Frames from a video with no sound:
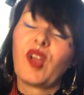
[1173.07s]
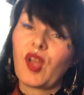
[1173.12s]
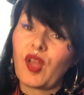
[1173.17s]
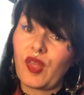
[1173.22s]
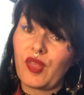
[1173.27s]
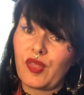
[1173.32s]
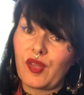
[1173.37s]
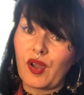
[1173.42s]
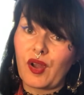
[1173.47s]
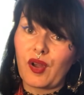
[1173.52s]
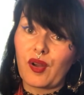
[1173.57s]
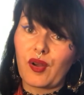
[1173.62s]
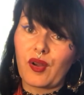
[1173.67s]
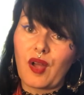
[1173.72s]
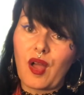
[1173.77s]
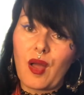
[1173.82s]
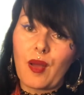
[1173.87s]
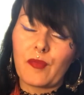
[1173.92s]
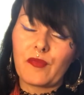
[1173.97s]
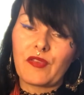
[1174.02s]
their
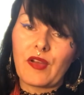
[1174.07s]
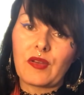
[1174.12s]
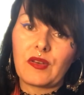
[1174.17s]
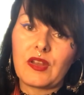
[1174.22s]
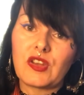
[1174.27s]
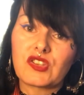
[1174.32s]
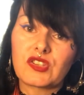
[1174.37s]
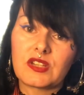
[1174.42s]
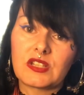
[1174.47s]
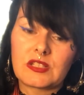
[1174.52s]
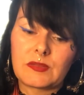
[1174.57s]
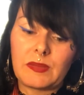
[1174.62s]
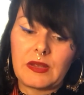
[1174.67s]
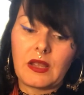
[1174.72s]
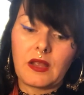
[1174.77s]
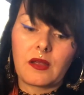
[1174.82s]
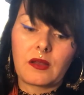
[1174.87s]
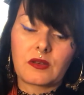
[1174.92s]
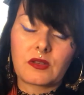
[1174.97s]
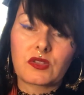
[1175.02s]
foundation is
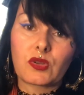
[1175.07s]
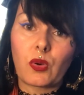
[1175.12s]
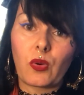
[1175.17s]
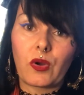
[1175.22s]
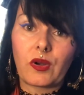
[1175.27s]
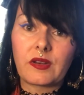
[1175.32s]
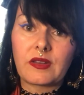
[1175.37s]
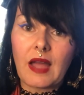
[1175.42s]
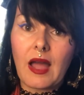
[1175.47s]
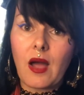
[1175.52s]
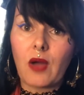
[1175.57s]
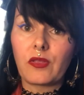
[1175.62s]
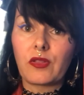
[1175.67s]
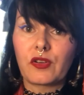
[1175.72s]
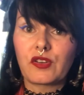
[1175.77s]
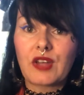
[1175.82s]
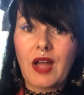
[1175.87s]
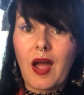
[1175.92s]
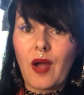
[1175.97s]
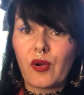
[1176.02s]
being torn down, their
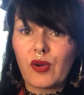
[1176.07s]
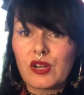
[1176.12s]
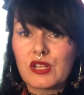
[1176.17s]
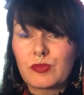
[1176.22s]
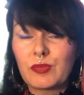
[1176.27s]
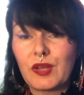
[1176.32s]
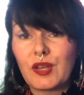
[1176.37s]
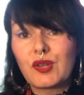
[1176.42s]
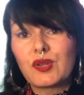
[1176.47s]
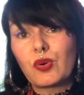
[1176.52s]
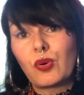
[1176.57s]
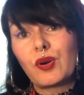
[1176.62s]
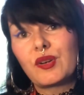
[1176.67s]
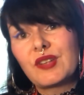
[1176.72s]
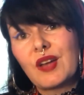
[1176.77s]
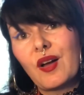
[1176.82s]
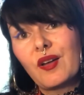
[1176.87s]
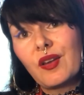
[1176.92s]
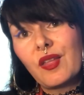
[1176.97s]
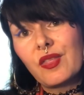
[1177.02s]
tower is being torn
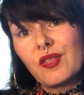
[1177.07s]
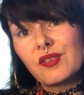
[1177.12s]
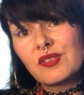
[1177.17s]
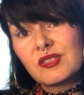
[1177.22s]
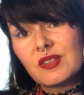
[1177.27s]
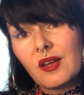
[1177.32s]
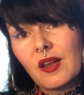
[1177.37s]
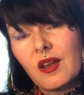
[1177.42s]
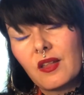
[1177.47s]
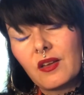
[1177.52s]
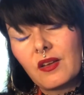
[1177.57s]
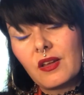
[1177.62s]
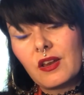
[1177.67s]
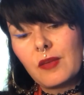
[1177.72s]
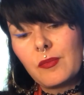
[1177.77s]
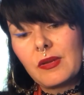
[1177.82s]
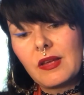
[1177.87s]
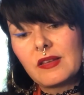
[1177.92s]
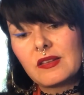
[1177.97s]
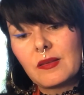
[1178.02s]
down, and there's going to
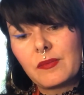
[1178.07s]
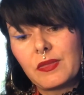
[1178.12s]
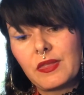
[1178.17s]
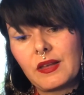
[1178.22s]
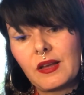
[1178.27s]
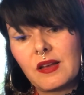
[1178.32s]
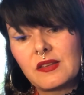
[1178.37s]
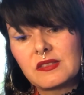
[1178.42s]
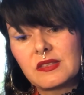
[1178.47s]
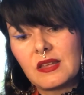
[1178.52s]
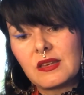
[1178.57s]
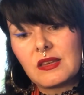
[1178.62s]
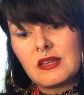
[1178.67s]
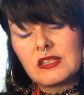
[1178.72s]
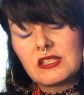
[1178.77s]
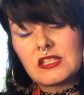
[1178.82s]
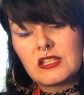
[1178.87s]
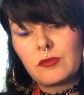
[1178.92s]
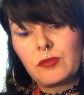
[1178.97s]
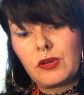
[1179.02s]
be something else that
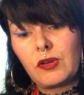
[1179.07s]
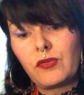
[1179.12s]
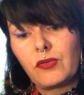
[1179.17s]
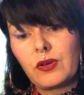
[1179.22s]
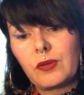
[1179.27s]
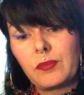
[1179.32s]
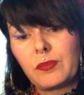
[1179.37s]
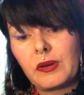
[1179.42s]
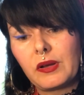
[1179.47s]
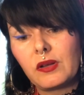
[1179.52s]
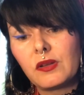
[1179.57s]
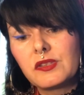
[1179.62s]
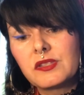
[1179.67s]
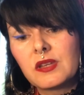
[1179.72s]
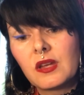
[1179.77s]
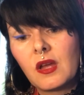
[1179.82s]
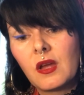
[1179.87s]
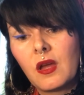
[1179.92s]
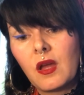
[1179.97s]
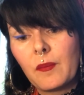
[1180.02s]
needs to be rebuilt,
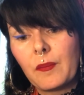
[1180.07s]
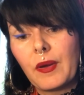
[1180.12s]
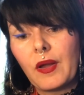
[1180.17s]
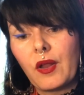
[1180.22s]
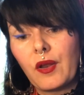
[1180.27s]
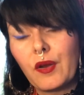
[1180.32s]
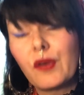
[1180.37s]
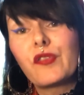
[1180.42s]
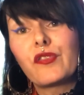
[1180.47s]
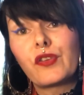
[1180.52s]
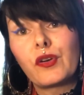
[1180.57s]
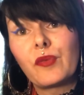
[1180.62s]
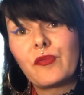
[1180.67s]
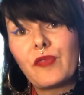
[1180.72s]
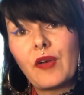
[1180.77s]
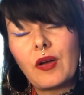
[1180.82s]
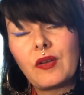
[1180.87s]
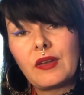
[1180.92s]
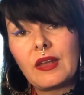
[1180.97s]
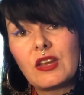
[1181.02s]
but on a firm
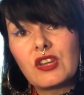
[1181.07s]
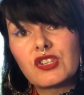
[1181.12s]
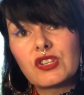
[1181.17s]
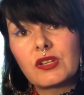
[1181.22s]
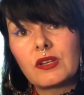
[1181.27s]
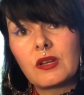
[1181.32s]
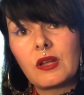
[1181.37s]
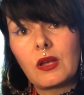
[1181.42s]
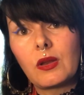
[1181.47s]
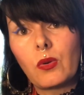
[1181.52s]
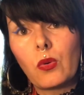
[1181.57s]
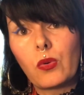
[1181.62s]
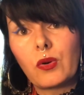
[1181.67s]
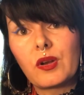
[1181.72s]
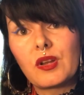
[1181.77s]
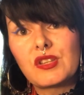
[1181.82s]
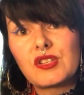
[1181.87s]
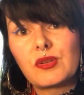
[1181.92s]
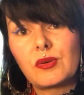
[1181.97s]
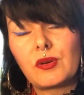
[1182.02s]
foundation in
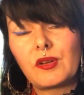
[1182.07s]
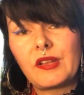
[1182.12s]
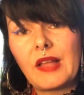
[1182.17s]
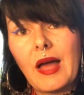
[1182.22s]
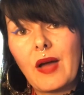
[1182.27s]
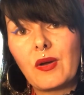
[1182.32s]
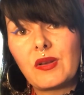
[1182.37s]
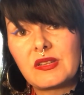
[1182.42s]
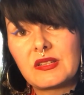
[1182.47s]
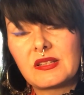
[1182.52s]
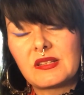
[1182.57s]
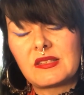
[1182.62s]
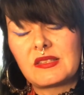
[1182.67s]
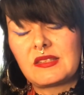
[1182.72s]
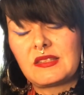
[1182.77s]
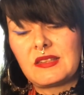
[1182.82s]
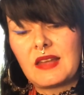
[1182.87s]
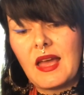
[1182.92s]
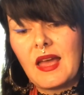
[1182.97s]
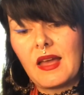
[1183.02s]
order to allow it to
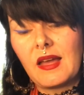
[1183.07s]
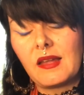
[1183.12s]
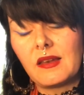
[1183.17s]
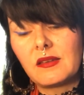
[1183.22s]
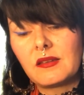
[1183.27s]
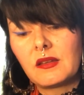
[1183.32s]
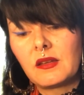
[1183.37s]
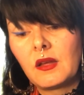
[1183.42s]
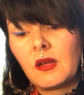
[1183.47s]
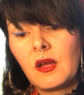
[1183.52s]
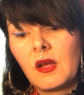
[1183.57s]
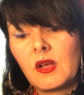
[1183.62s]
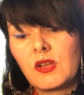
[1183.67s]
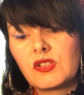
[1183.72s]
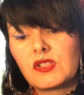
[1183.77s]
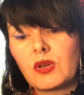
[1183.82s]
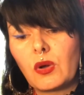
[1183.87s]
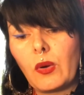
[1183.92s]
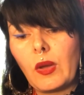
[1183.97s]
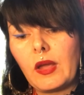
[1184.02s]
stand.
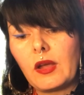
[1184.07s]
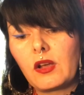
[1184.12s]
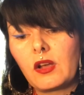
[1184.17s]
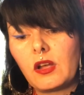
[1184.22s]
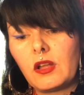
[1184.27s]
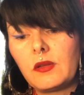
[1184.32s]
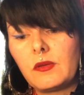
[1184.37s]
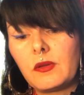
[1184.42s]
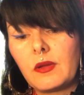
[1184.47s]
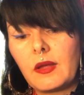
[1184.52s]
So it could